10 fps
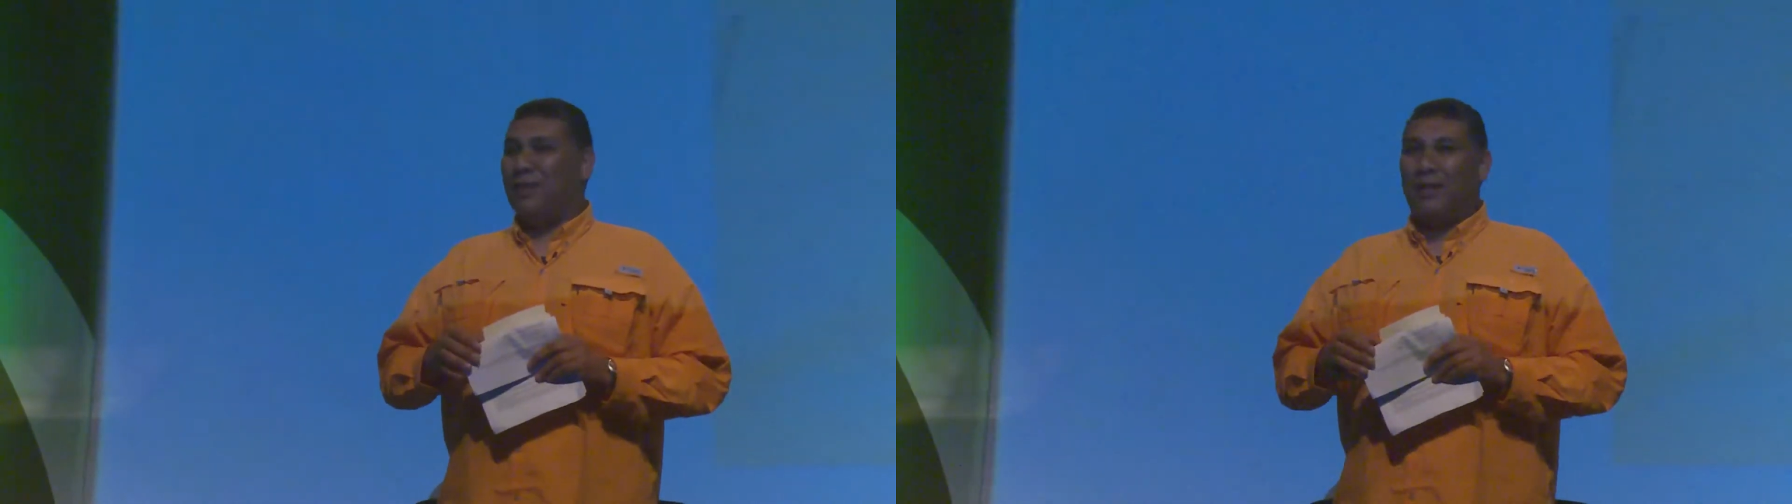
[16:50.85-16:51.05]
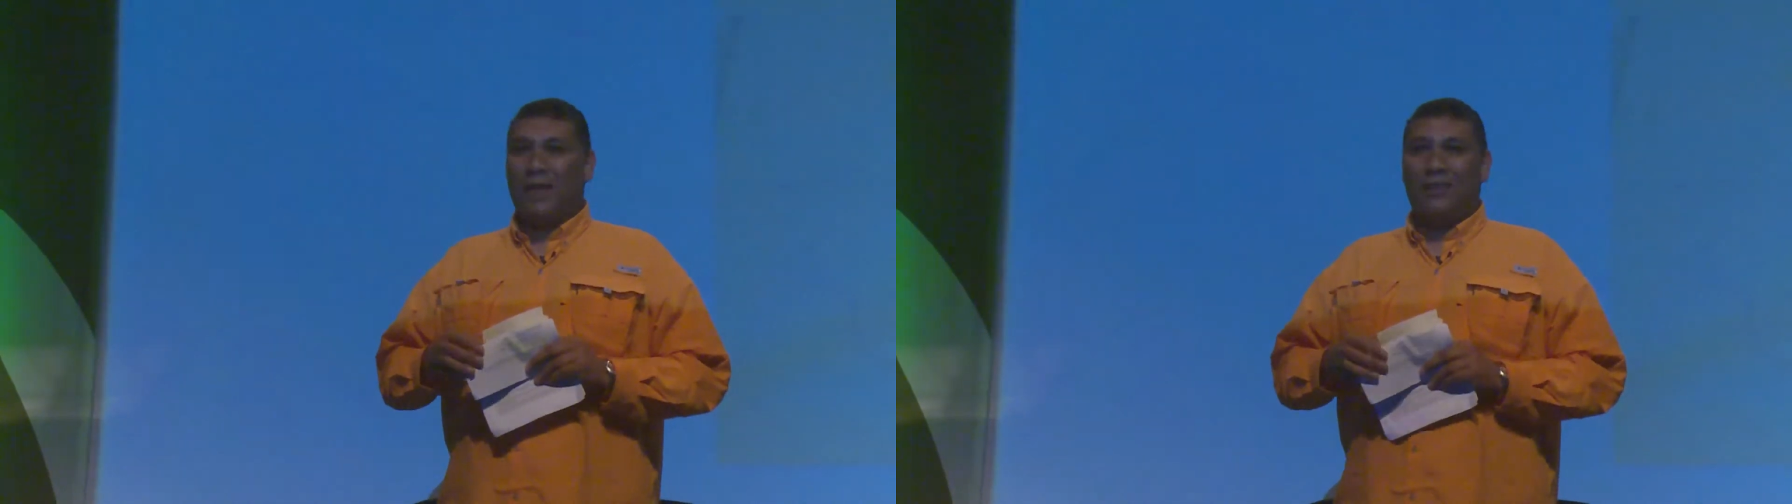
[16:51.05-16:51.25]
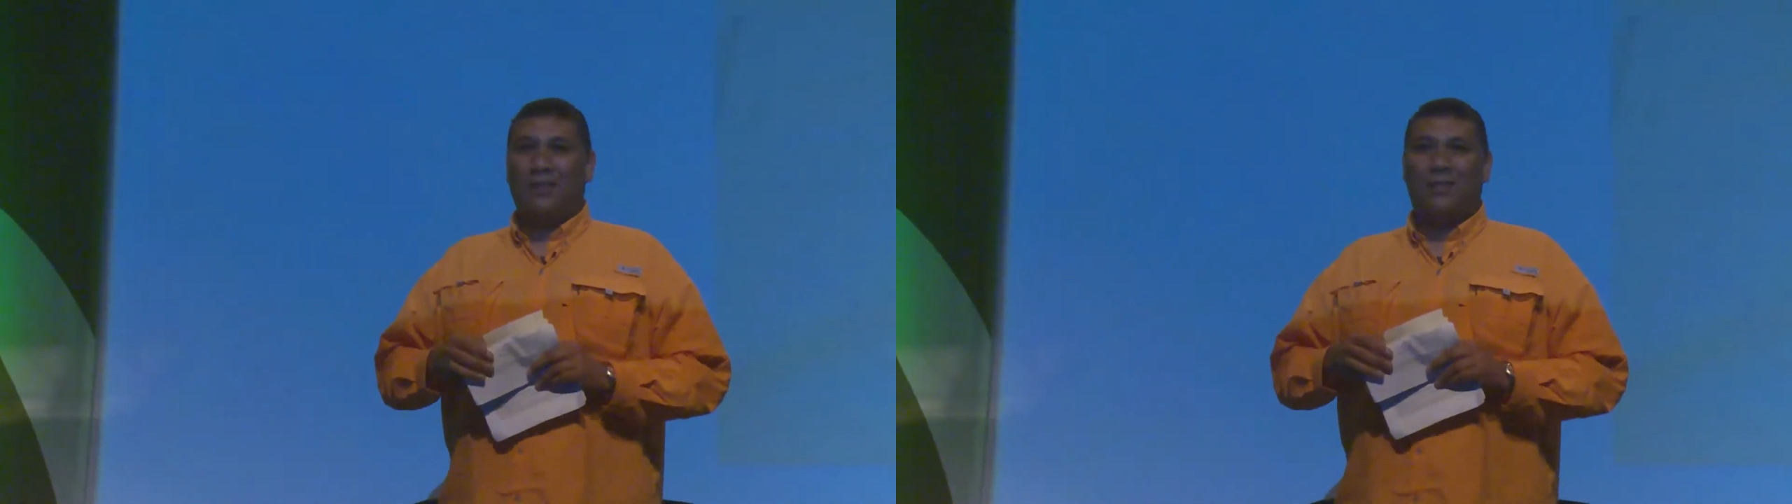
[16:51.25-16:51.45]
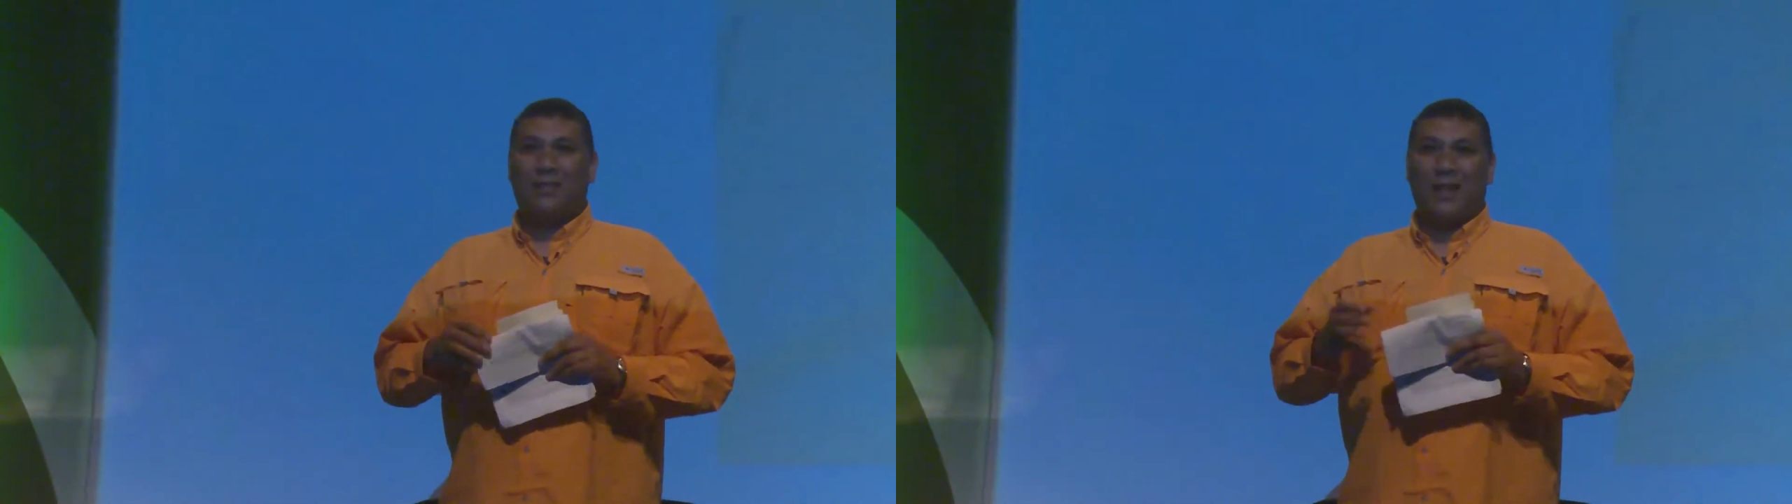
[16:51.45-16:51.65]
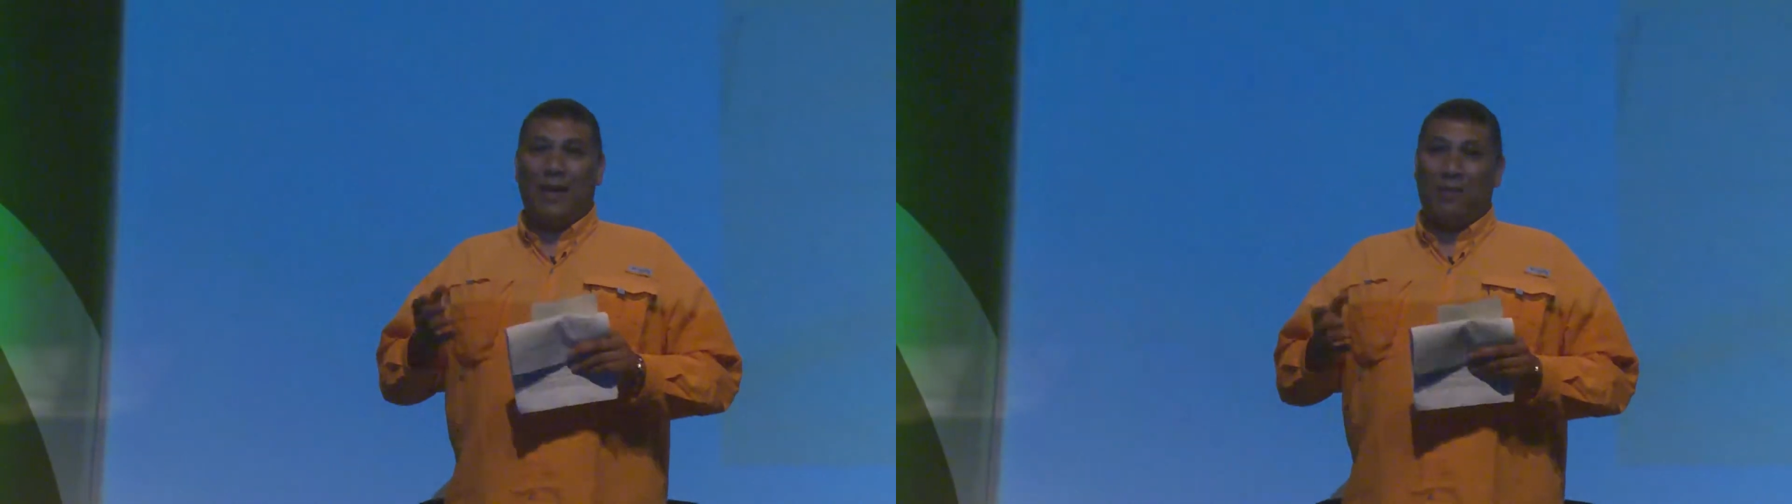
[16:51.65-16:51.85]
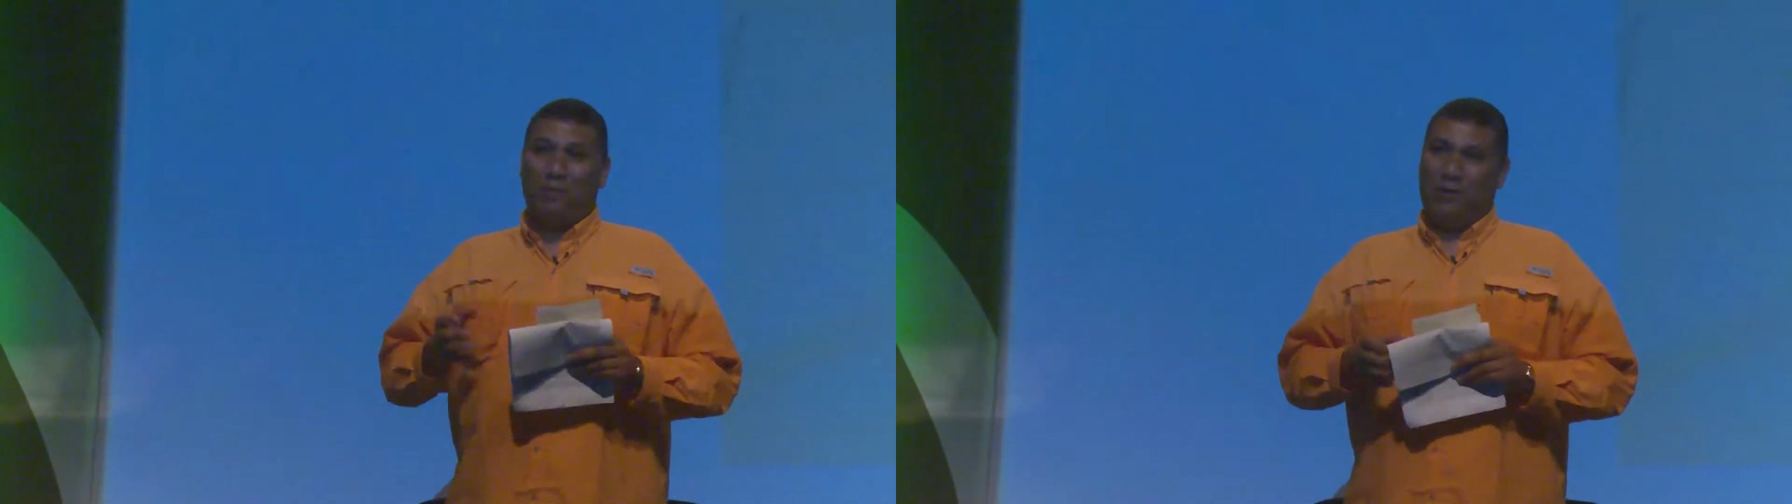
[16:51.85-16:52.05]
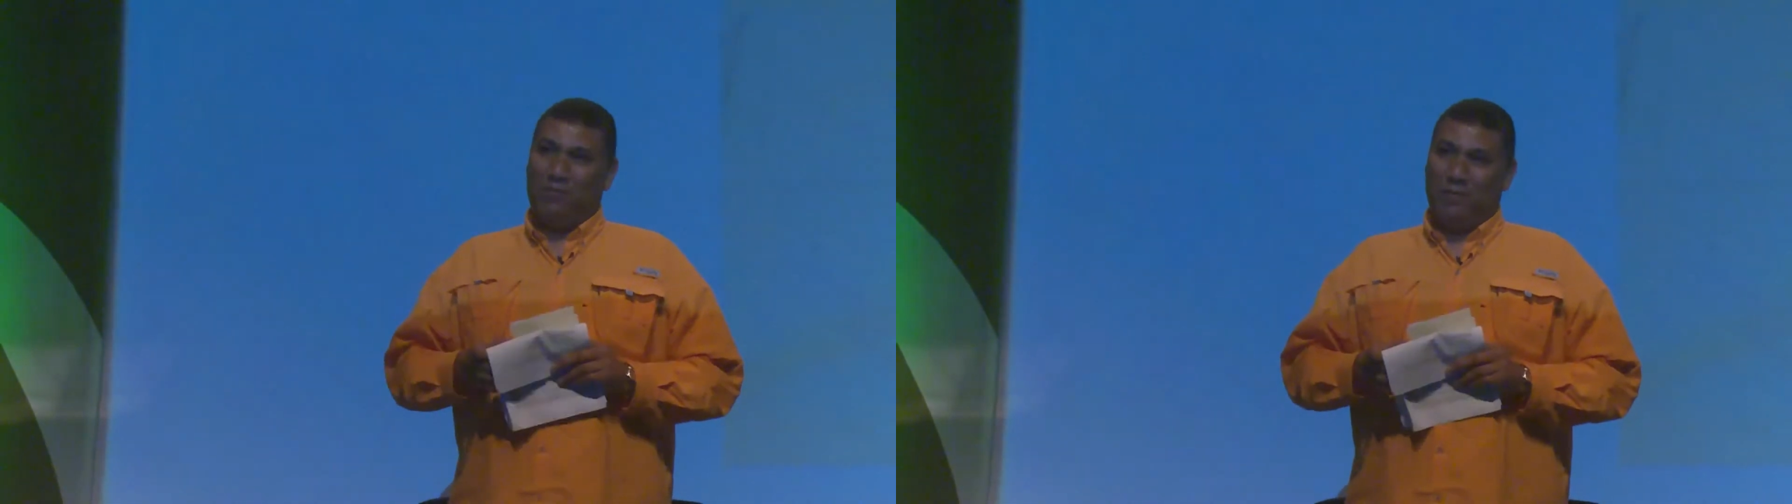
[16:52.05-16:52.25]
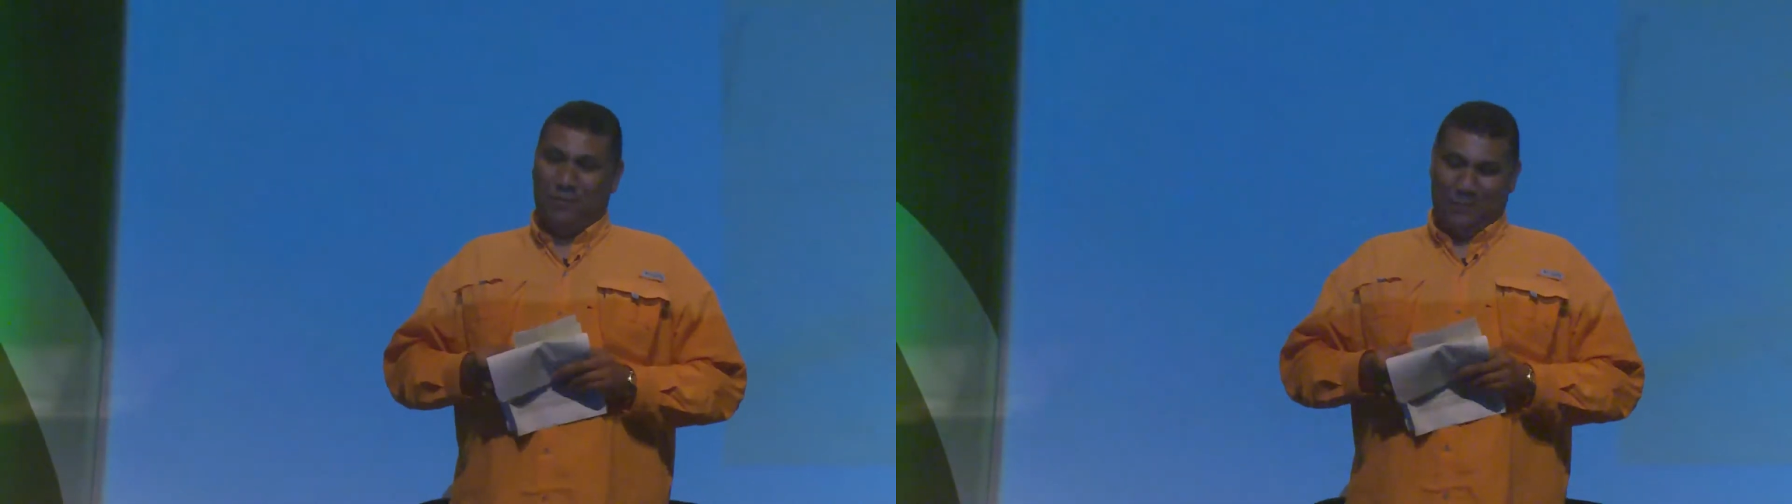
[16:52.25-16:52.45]
against other
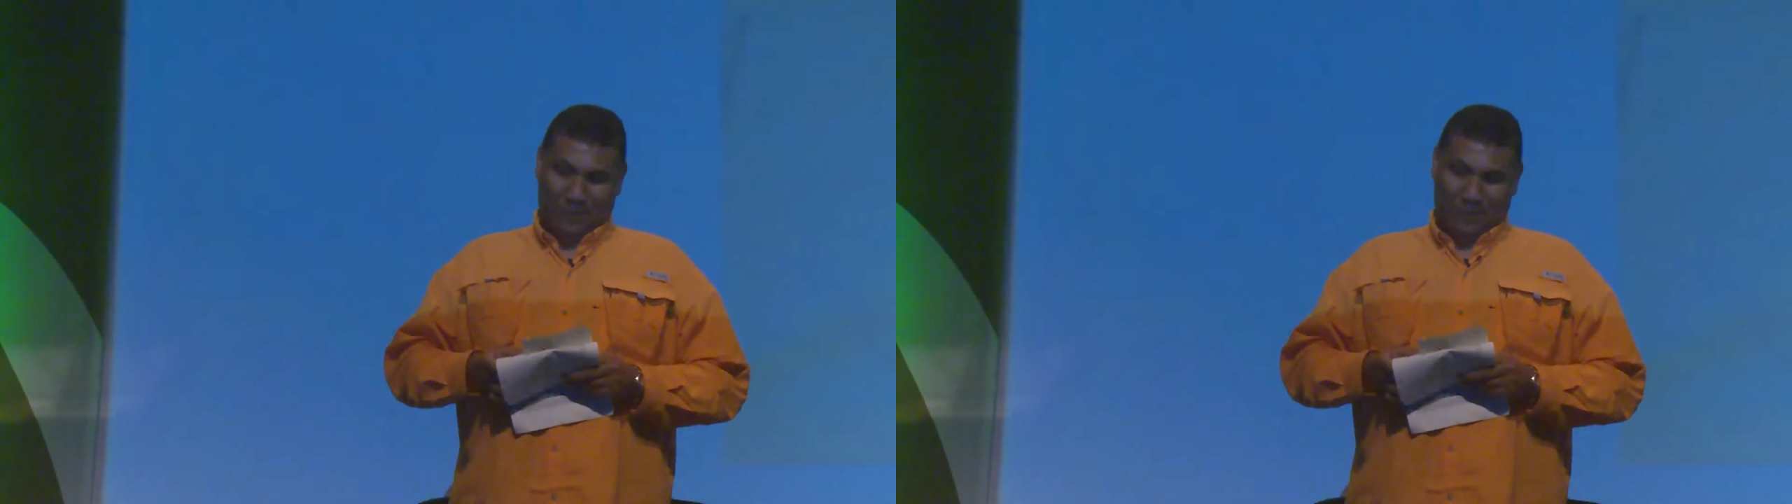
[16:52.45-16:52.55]
people.